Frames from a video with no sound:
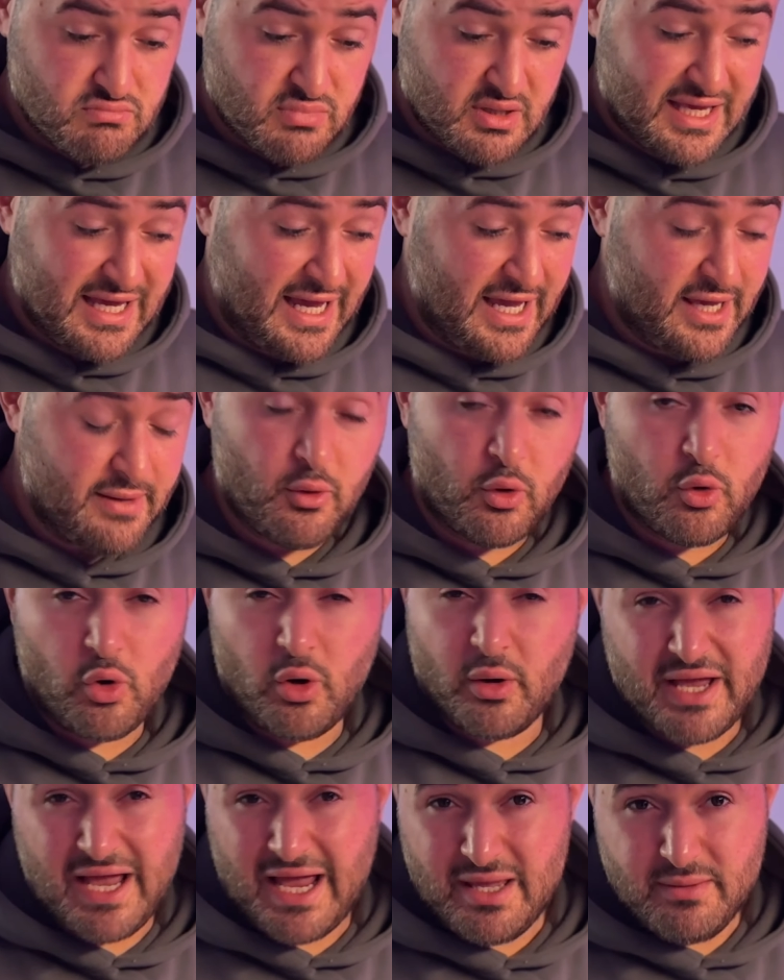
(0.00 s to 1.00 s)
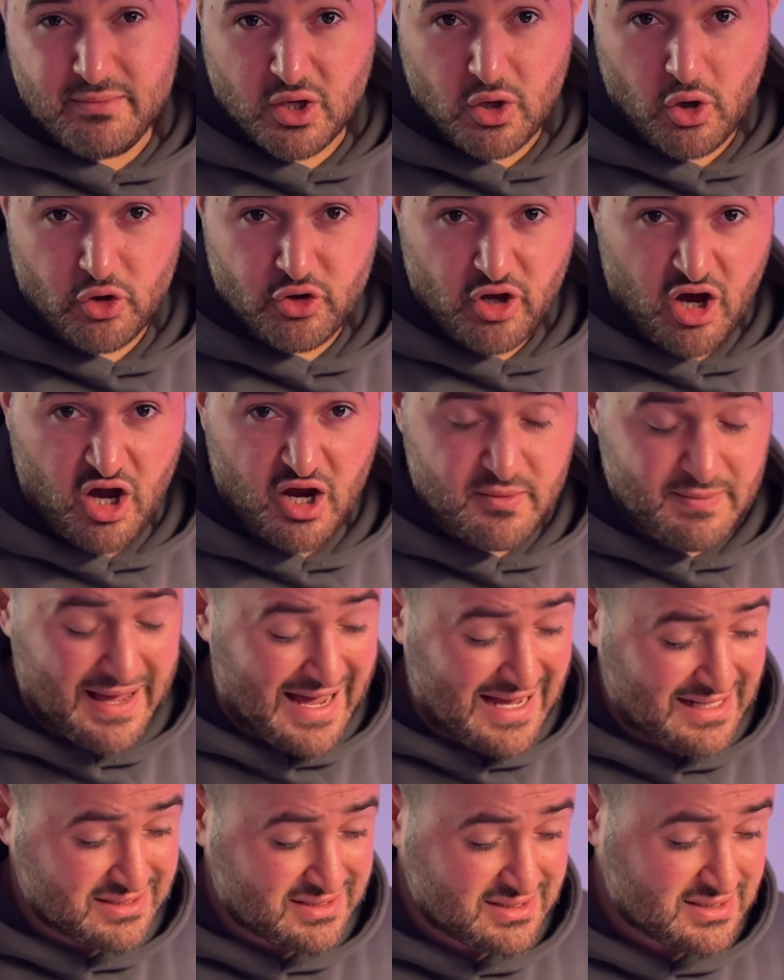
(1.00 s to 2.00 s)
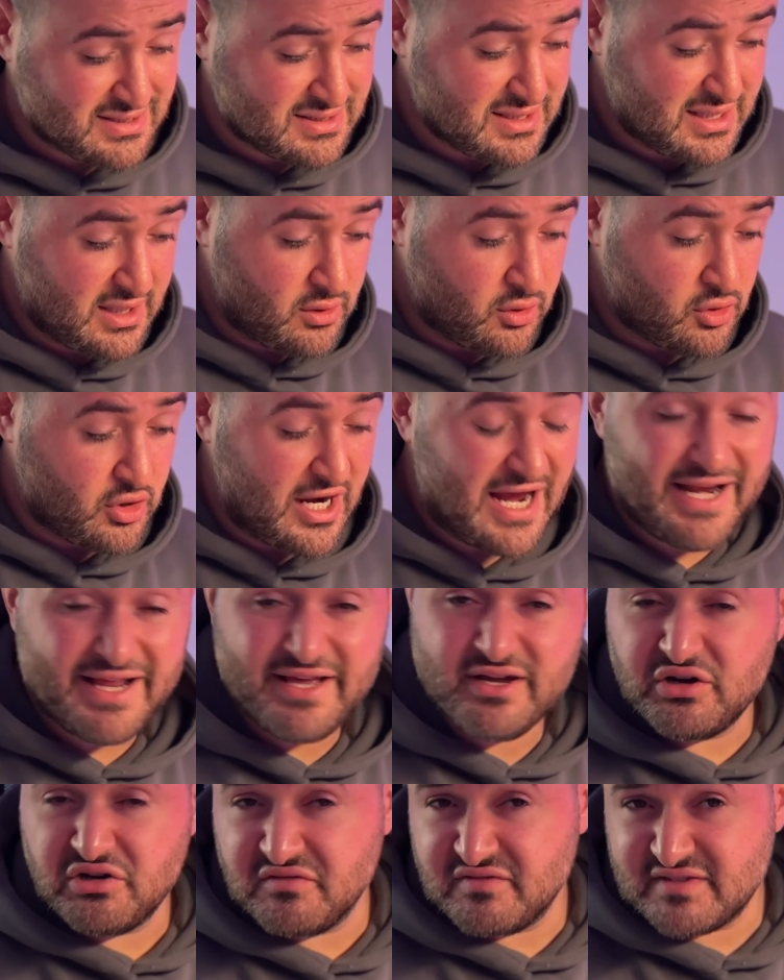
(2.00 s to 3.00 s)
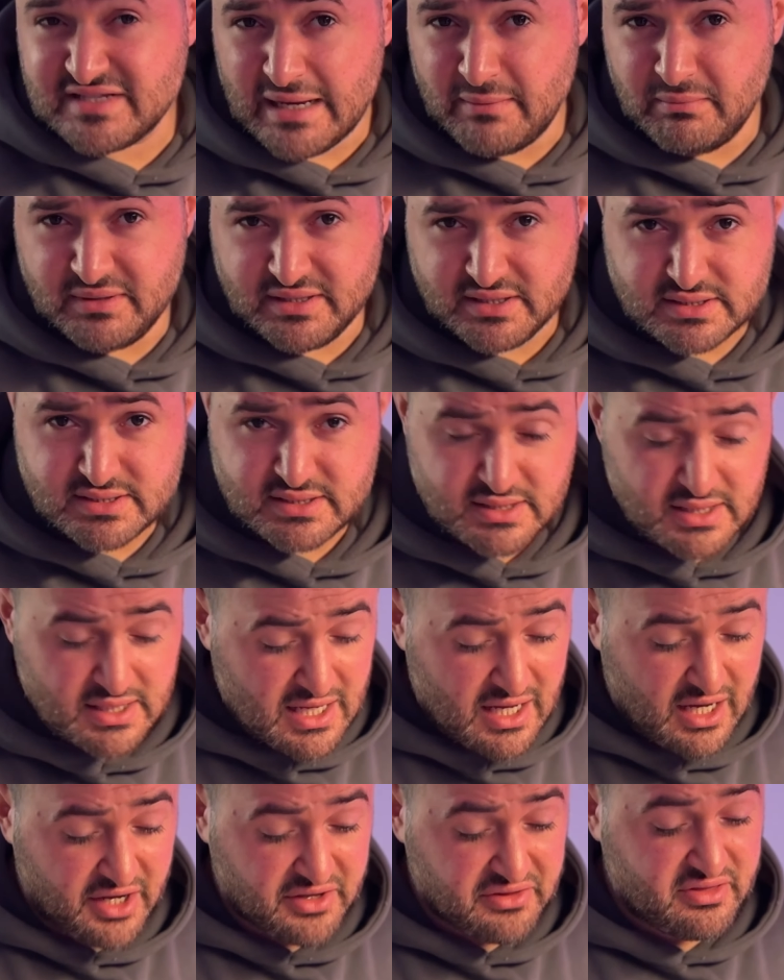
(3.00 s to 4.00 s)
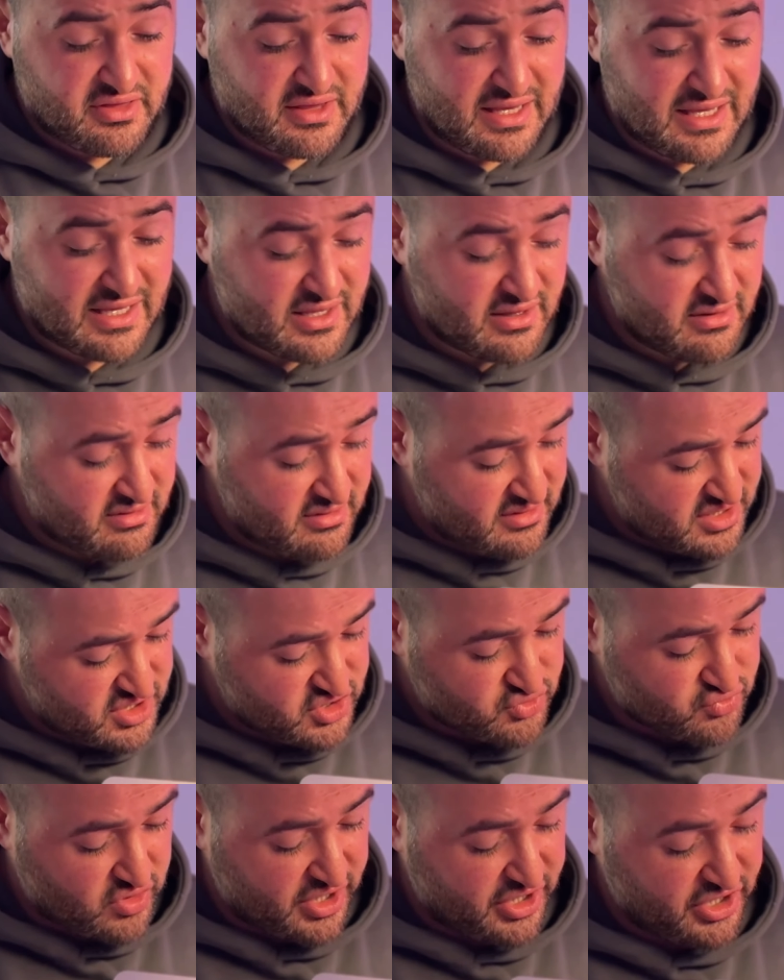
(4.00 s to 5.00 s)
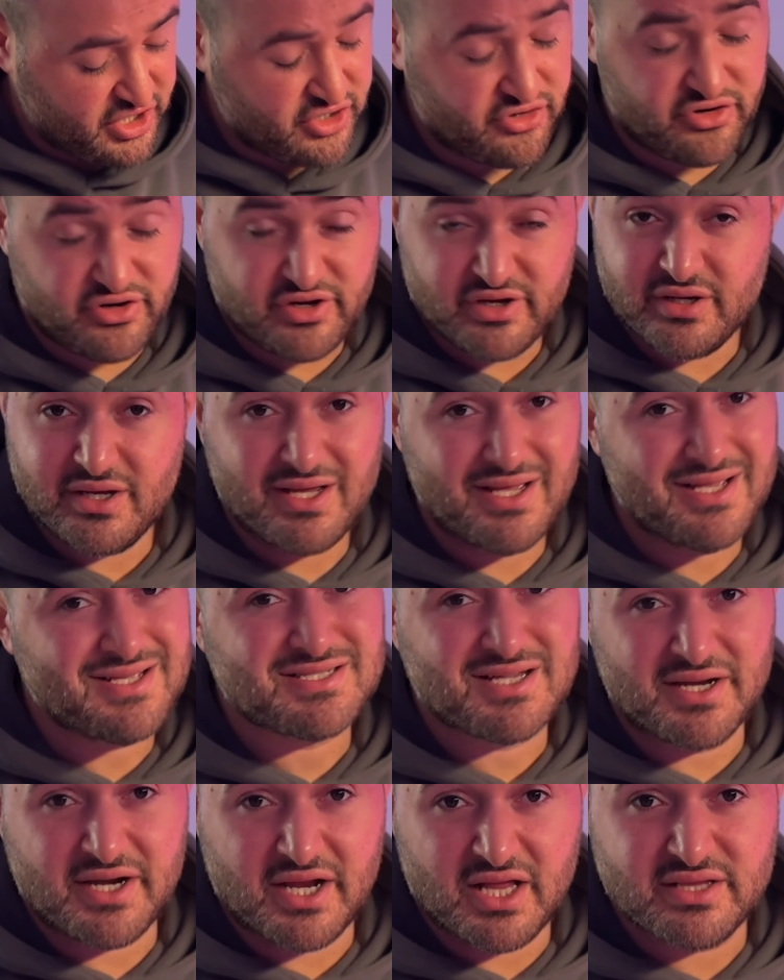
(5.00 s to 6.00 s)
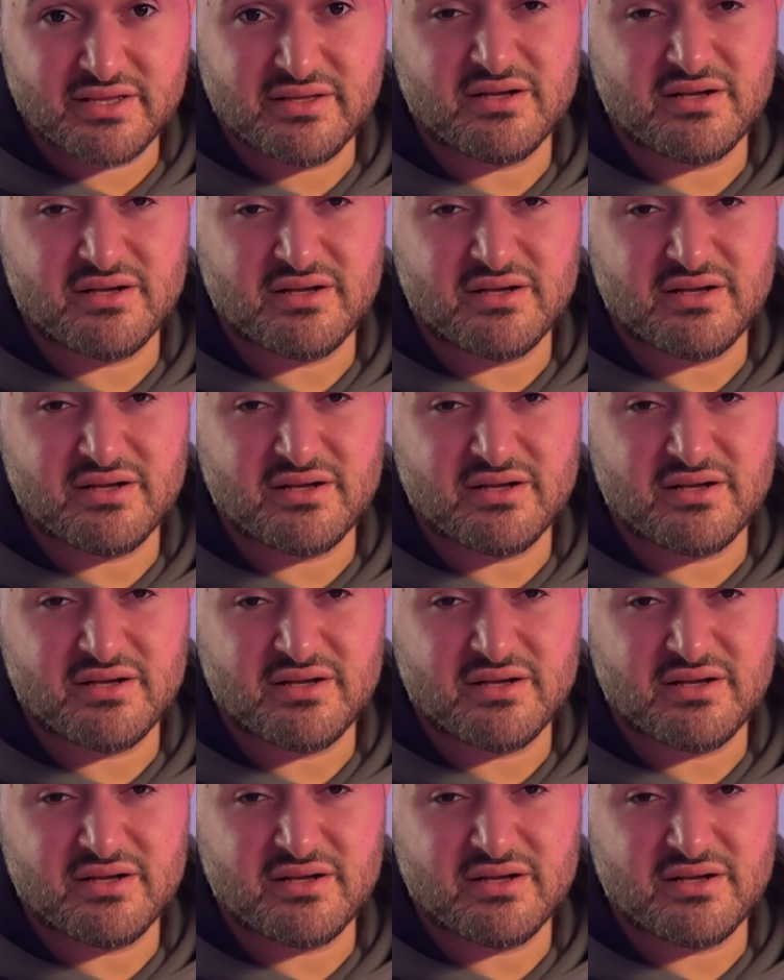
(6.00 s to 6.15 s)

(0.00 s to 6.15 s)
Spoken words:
gaming on iPads or any kind of tablet, I think this right here is gonna